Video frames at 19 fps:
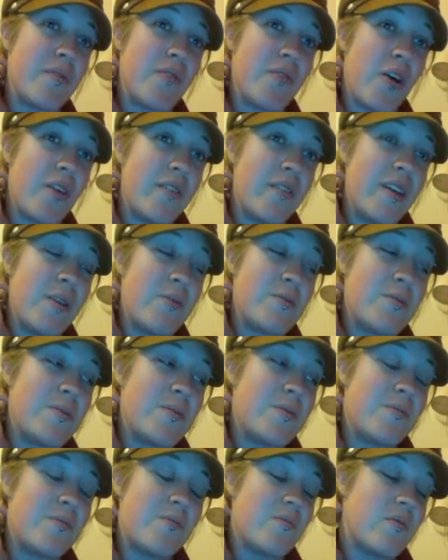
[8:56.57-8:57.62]
evolving, which
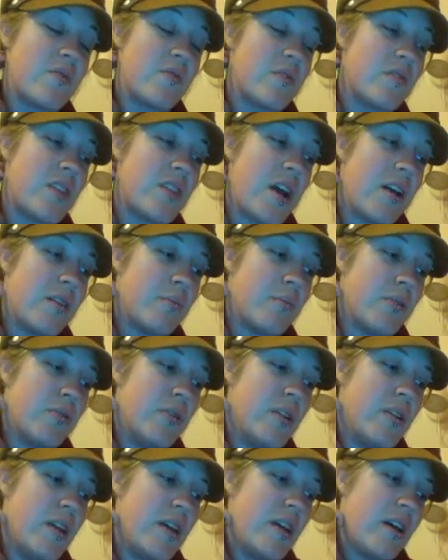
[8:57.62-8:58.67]
was terrible.
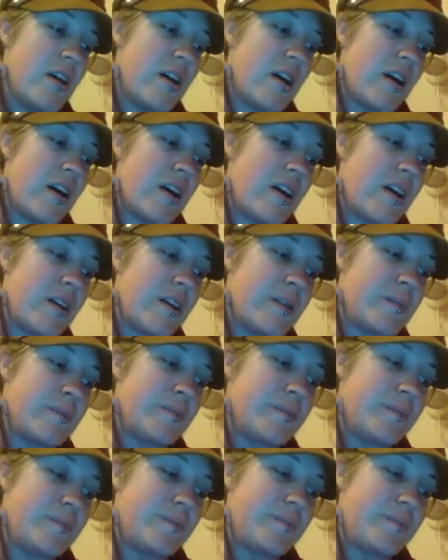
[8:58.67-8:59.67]
Um,